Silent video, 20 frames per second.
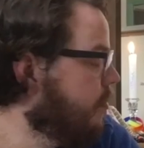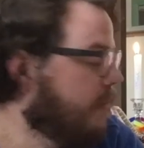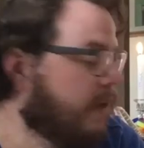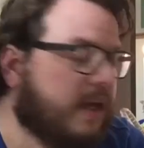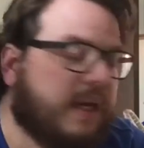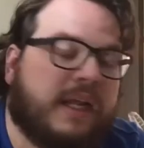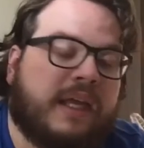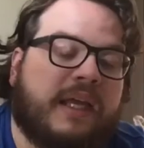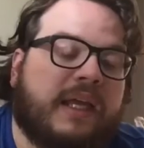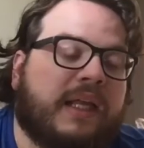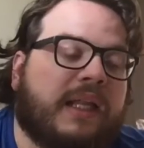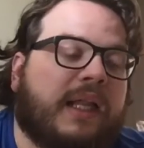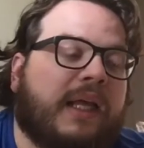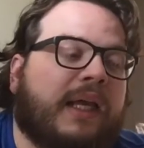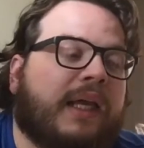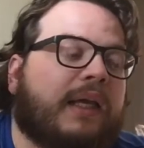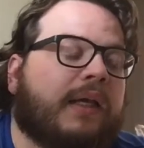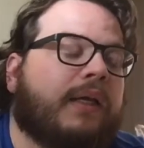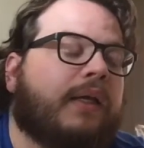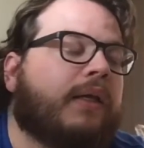and
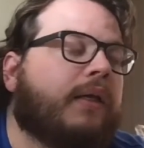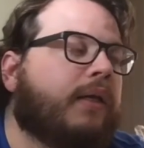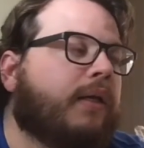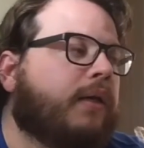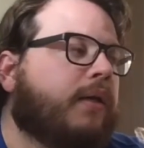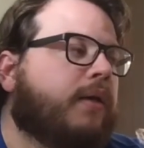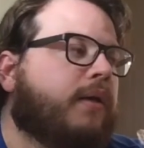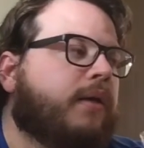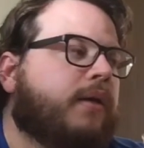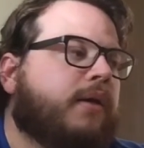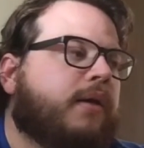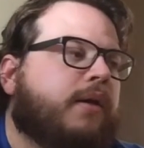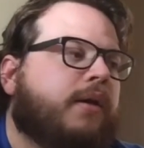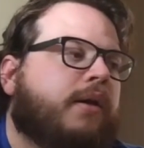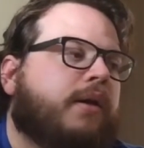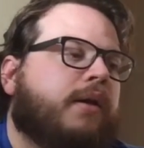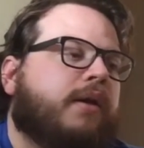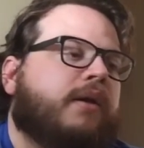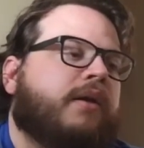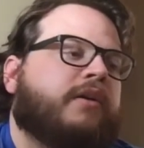healing.
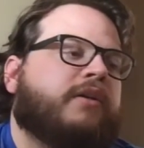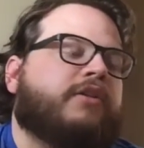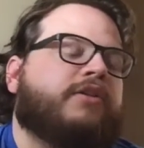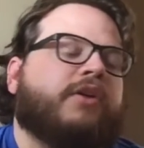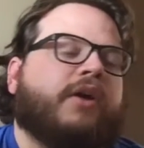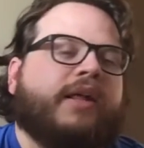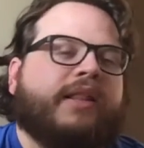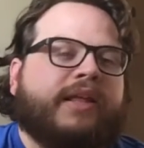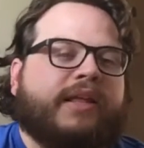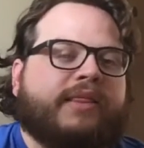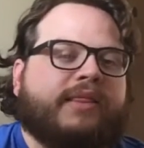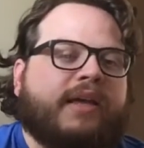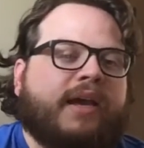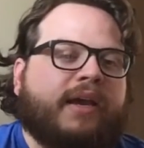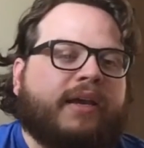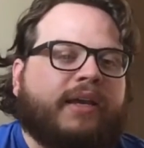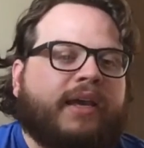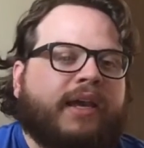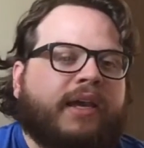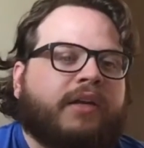So I lit
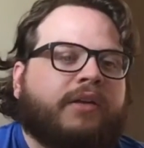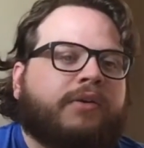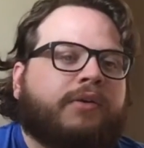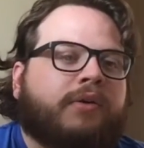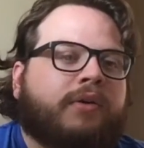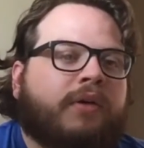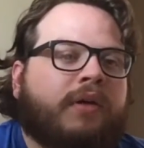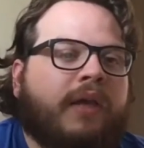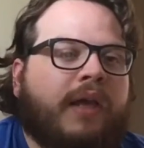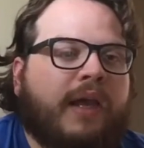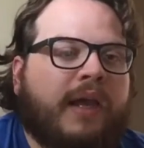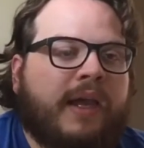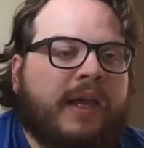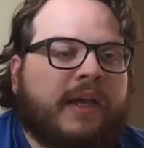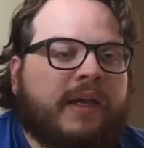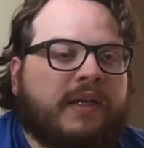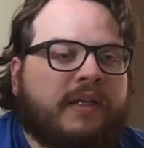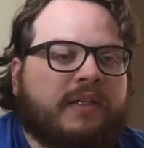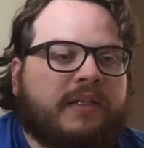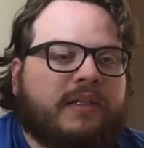that candle,
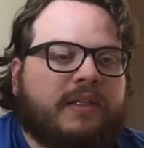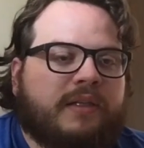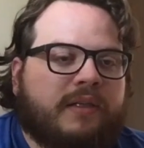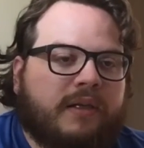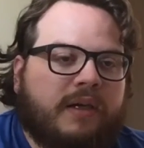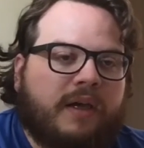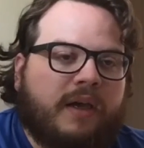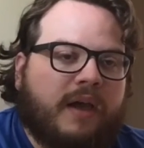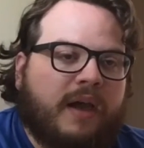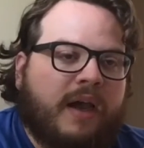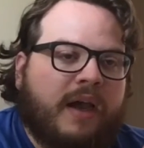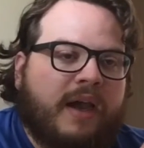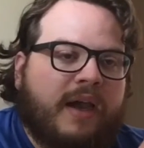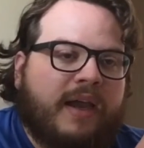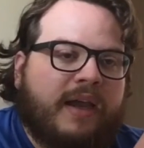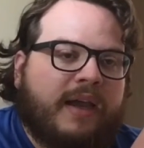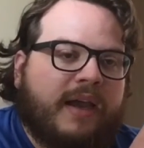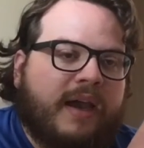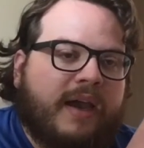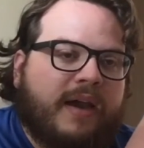and
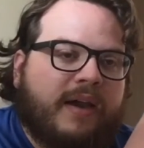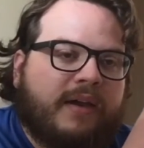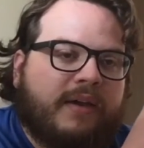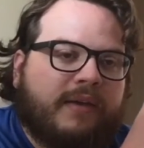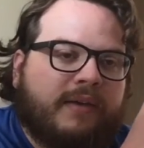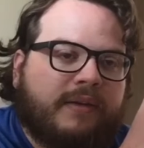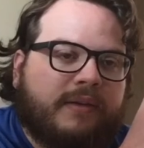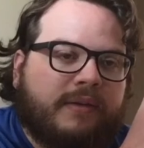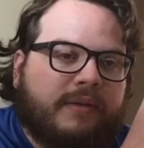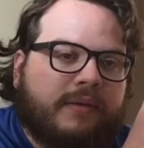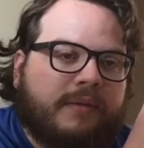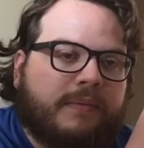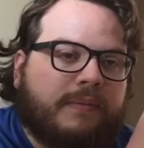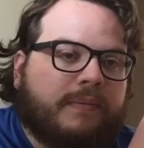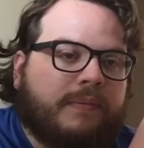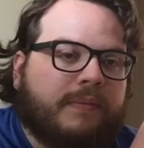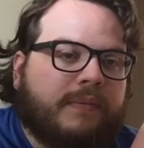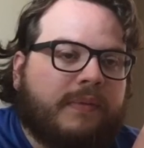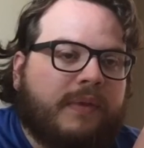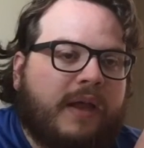I
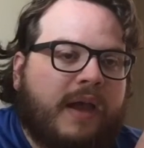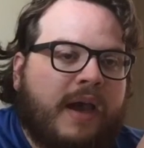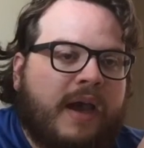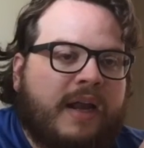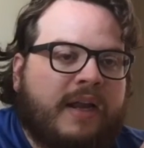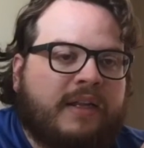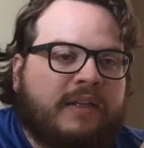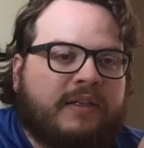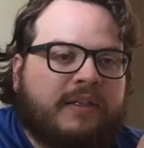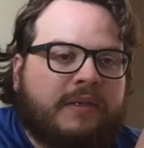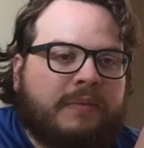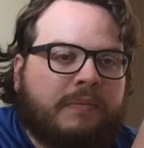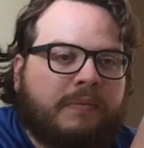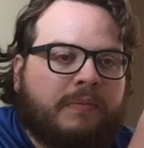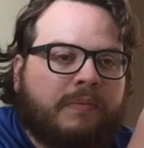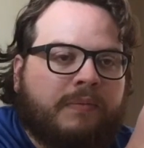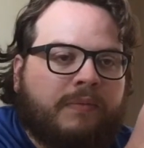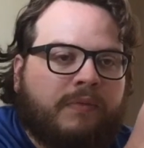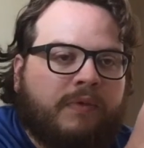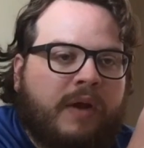added
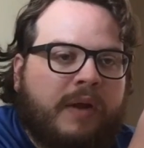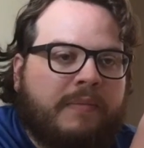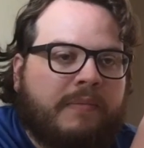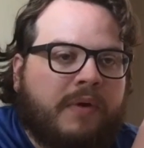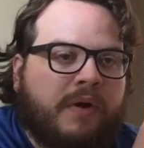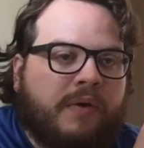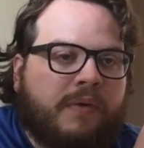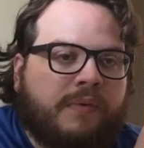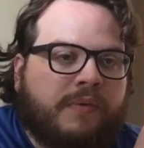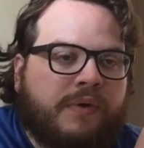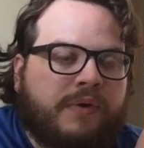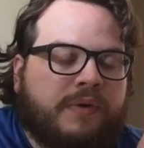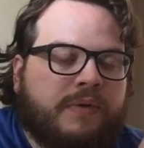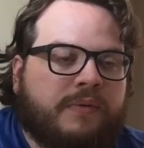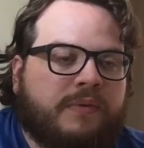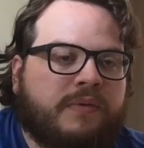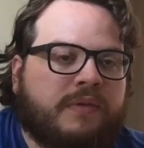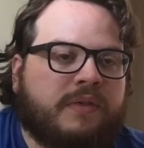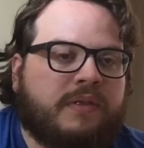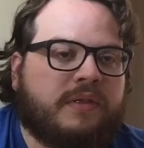some rainbow
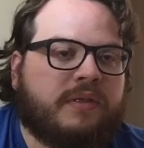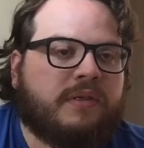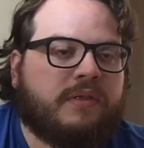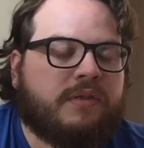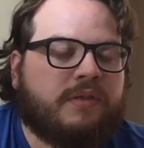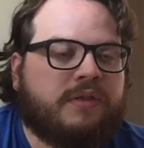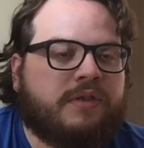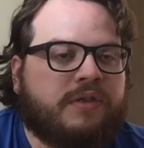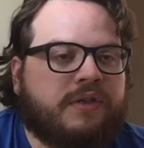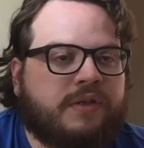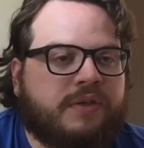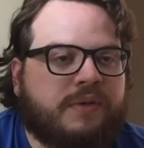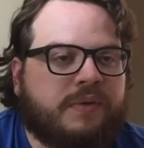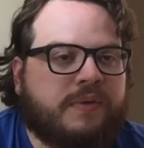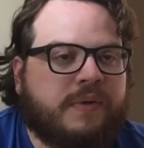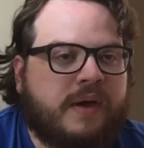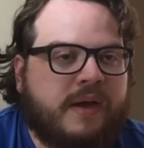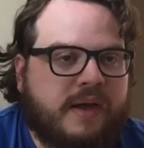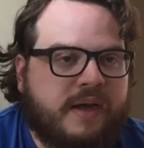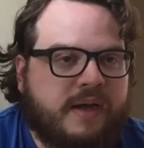runes to